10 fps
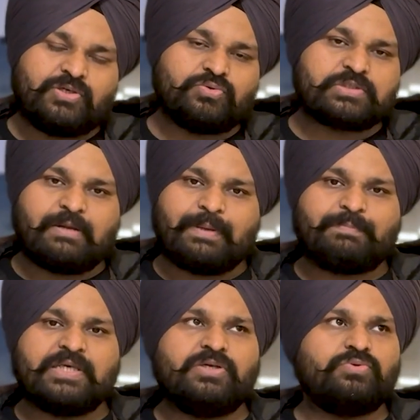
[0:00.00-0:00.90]
usually
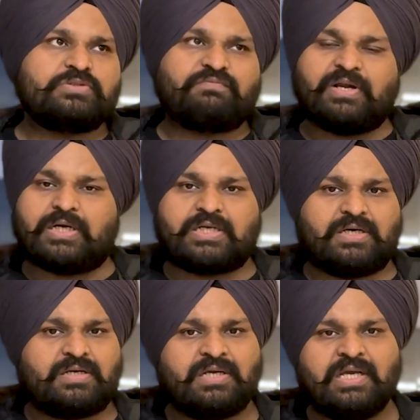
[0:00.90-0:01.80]
people use
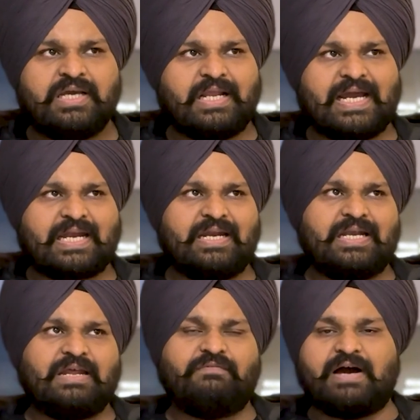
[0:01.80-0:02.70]
Flutter, React
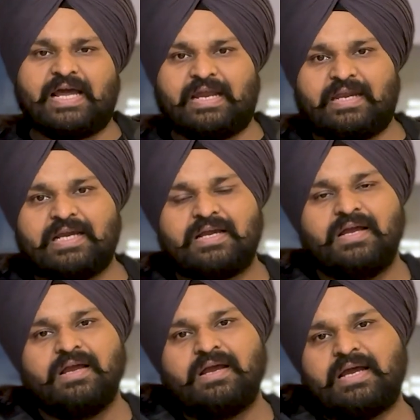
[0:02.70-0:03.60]
Native, Ionic,
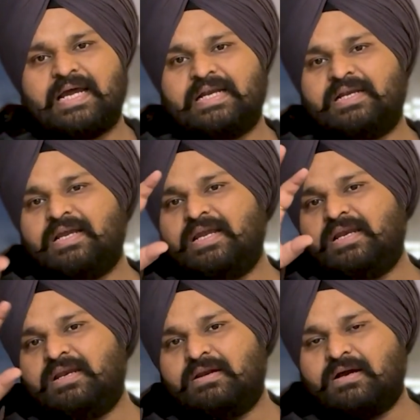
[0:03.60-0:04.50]
and
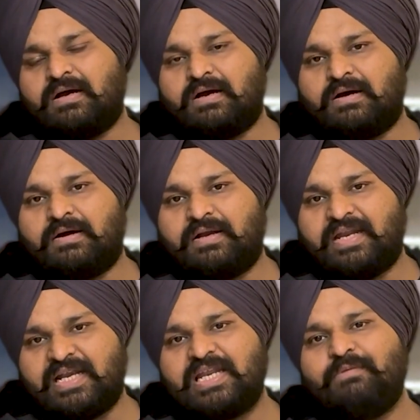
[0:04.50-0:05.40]
in
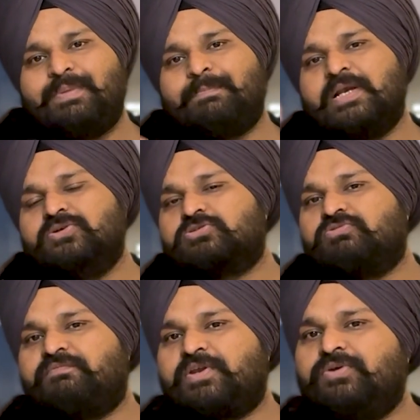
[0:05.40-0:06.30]
native, people use
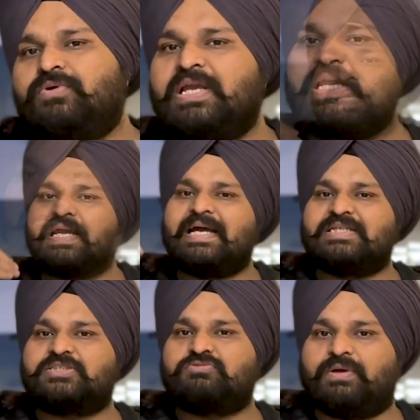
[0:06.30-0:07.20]
Swift UI
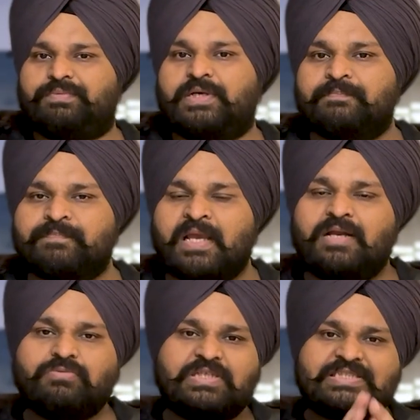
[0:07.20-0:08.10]
and Swift.
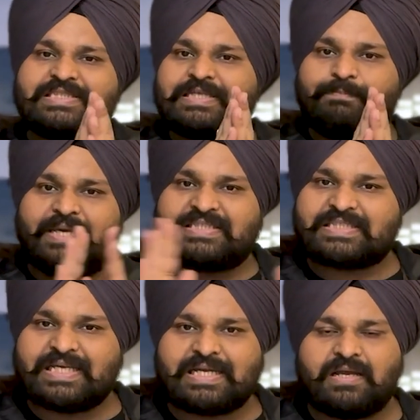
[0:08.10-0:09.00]
Now this is a
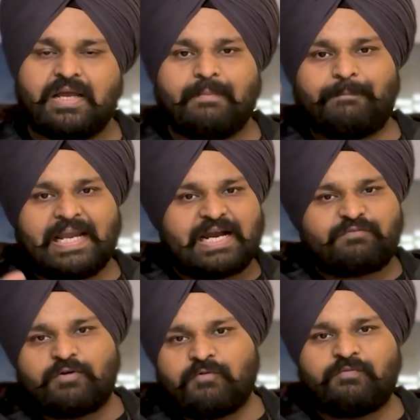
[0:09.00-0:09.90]
basic
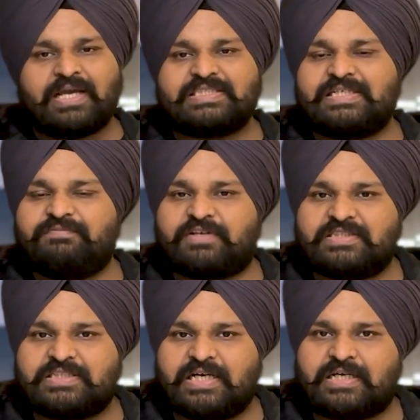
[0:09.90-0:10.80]
platform-wise
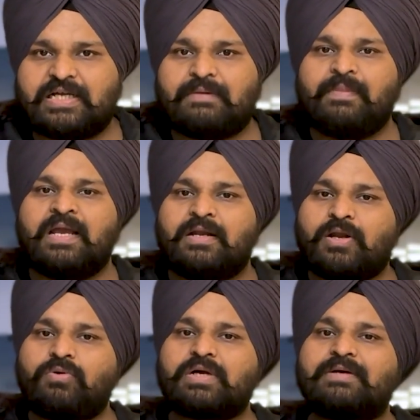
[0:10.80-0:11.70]
differentiator.
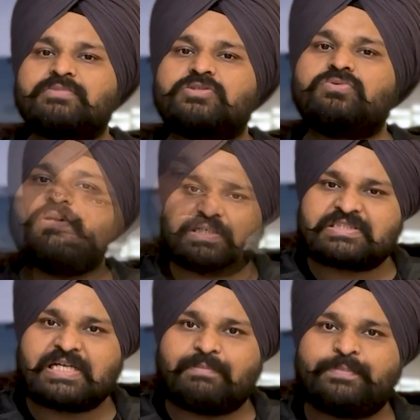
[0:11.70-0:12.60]
Now comes to first
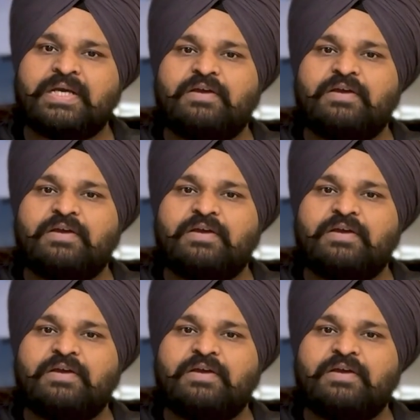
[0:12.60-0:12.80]
step,